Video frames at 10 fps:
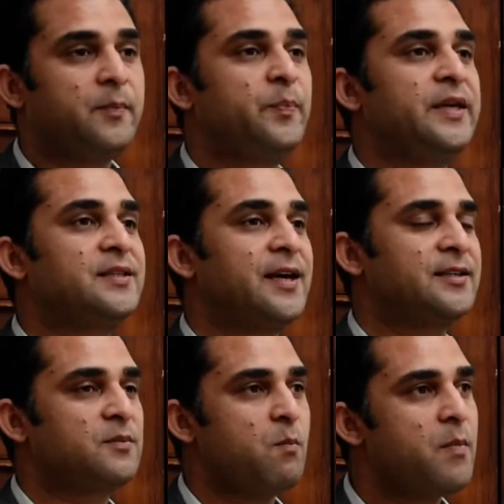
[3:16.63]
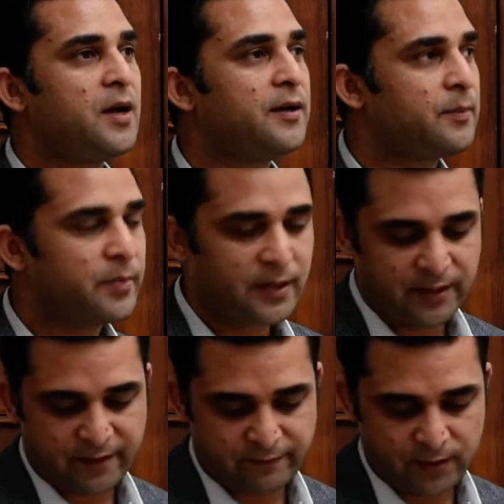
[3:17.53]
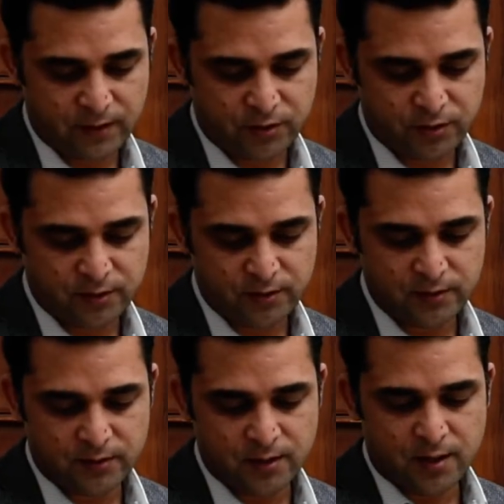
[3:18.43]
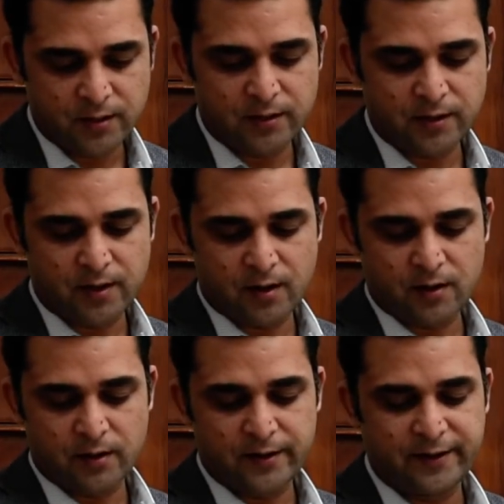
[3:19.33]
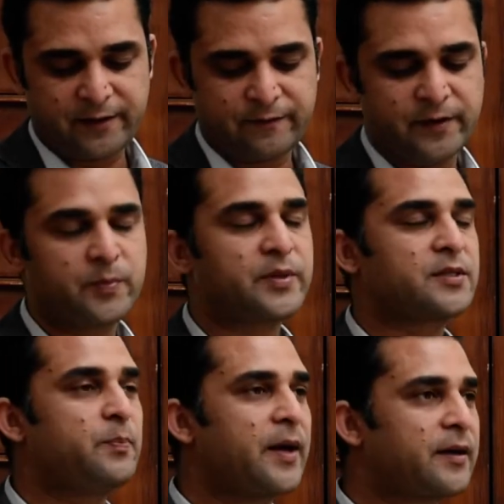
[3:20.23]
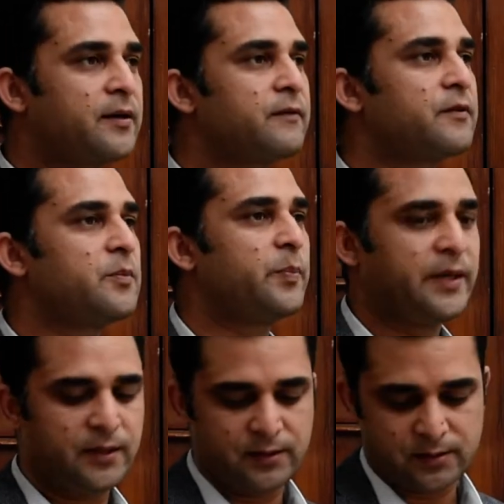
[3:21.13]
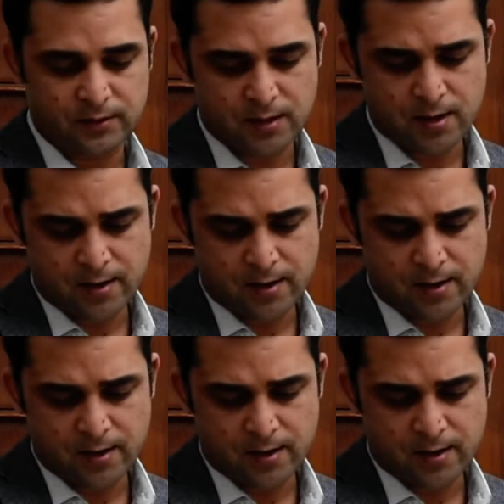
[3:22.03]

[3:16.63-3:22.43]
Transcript: Peace has multiple definitions. There are different perspectives on peace.